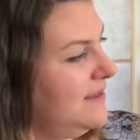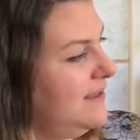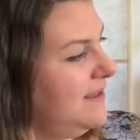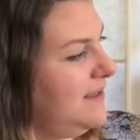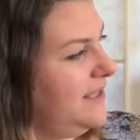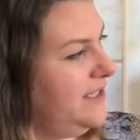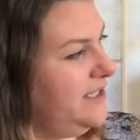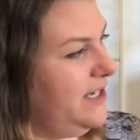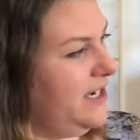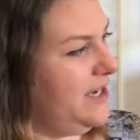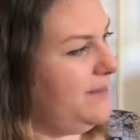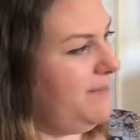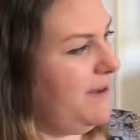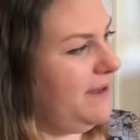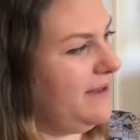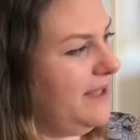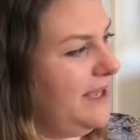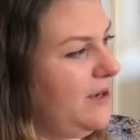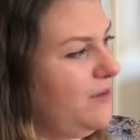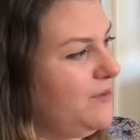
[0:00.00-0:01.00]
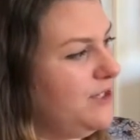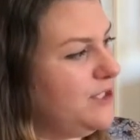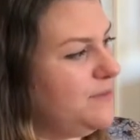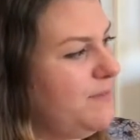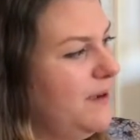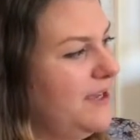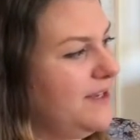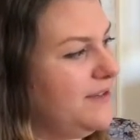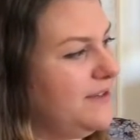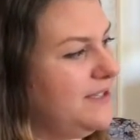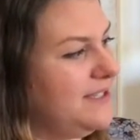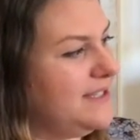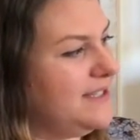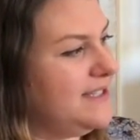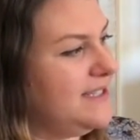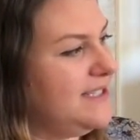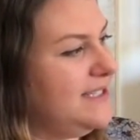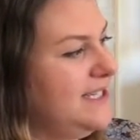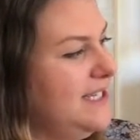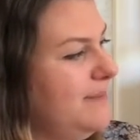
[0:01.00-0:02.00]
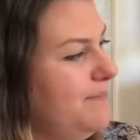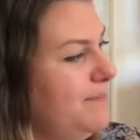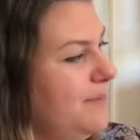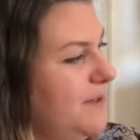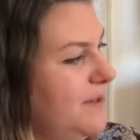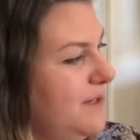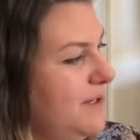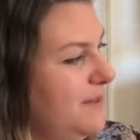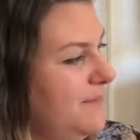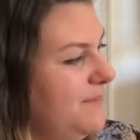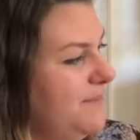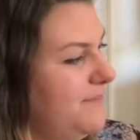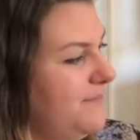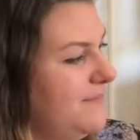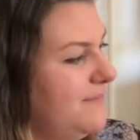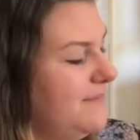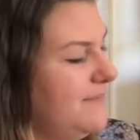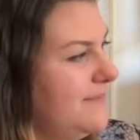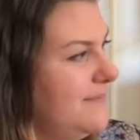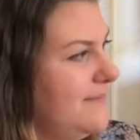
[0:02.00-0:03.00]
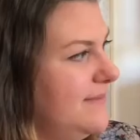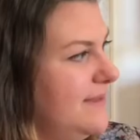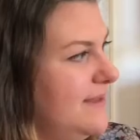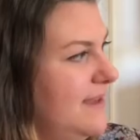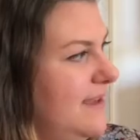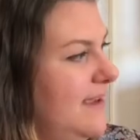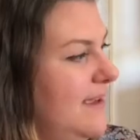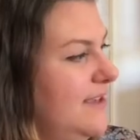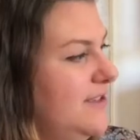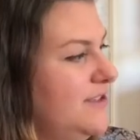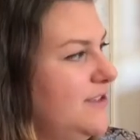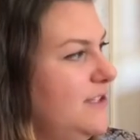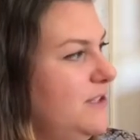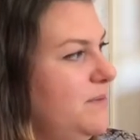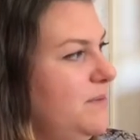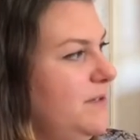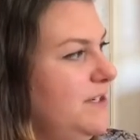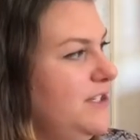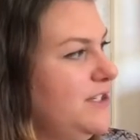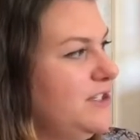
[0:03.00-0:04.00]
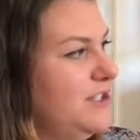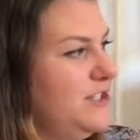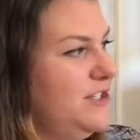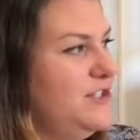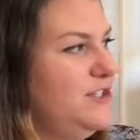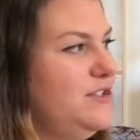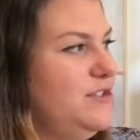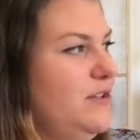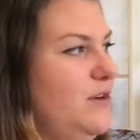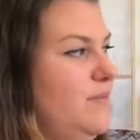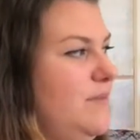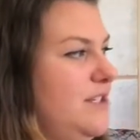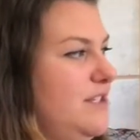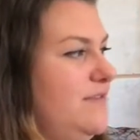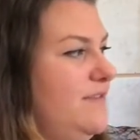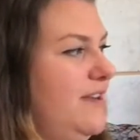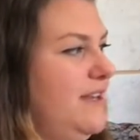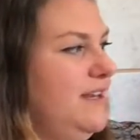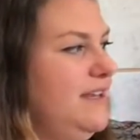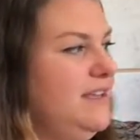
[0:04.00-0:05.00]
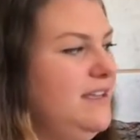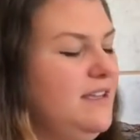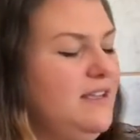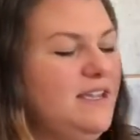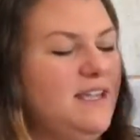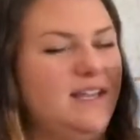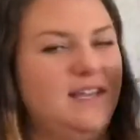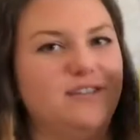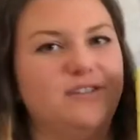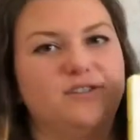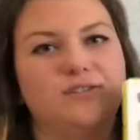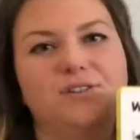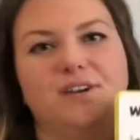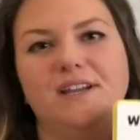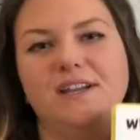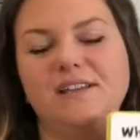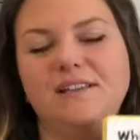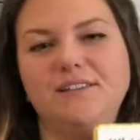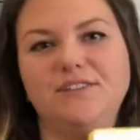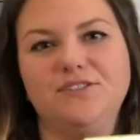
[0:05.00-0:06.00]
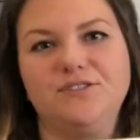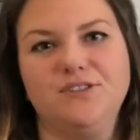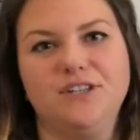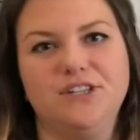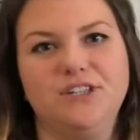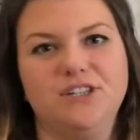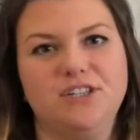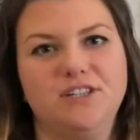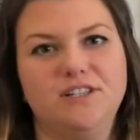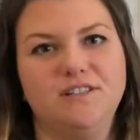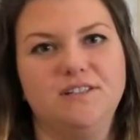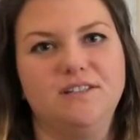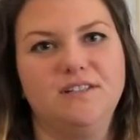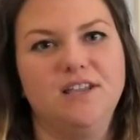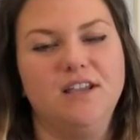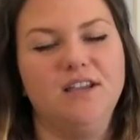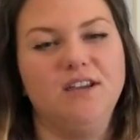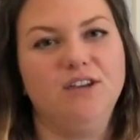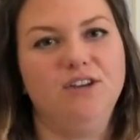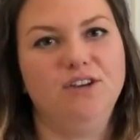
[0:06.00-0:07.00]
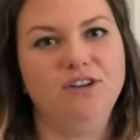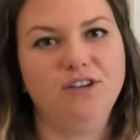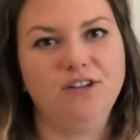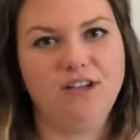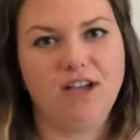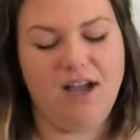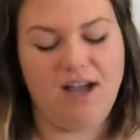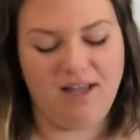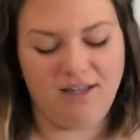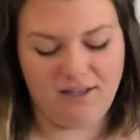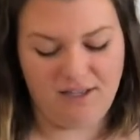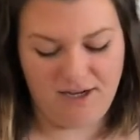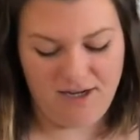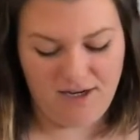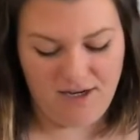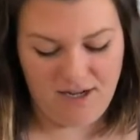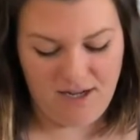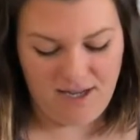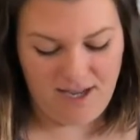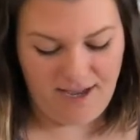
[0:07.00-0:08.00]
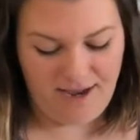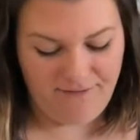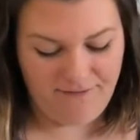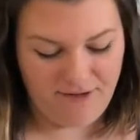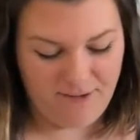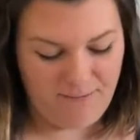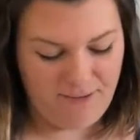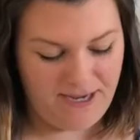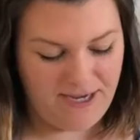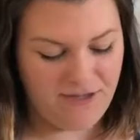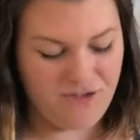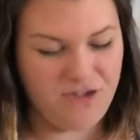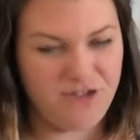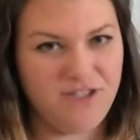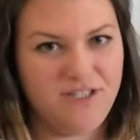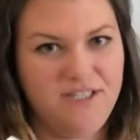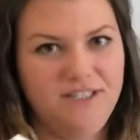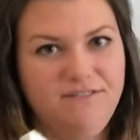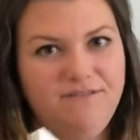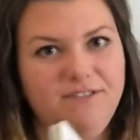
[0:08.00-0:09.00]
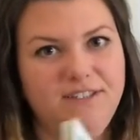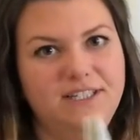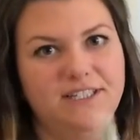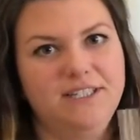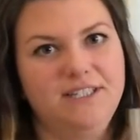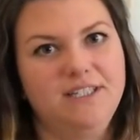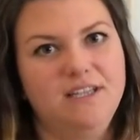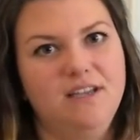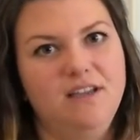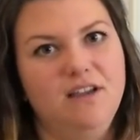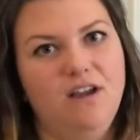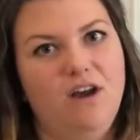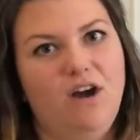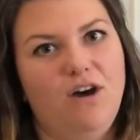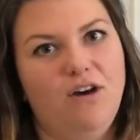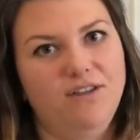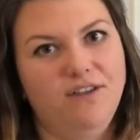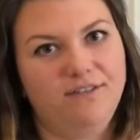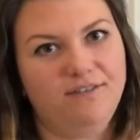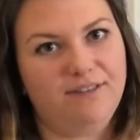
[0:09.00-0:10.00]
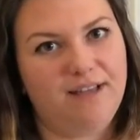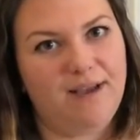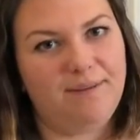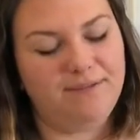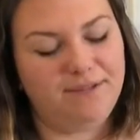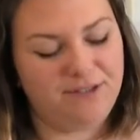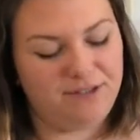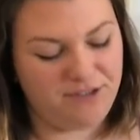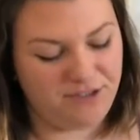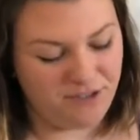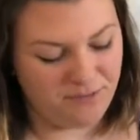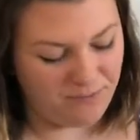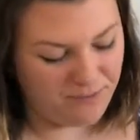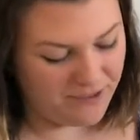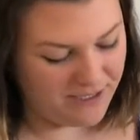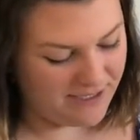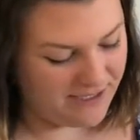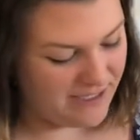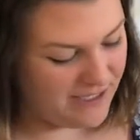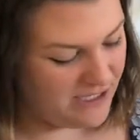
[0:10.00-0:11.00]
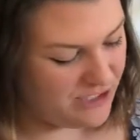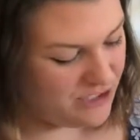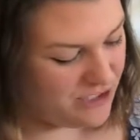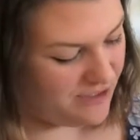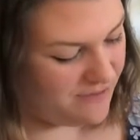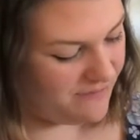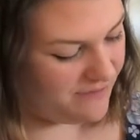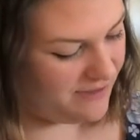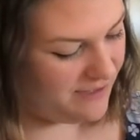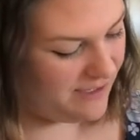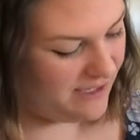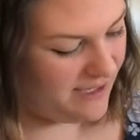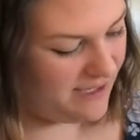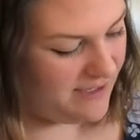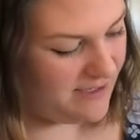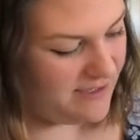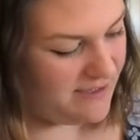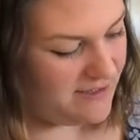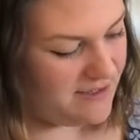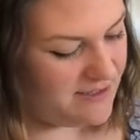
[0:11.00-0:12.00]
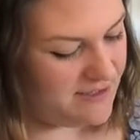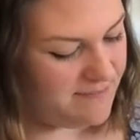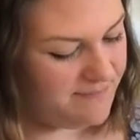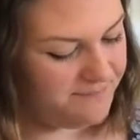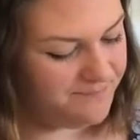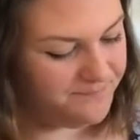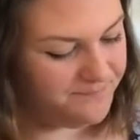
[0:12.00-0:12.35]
They talk about which puddle is deeper. So this book is just so much fun. It has great illustrations, good color, every page is different. All the flaps are super engaging for the kids.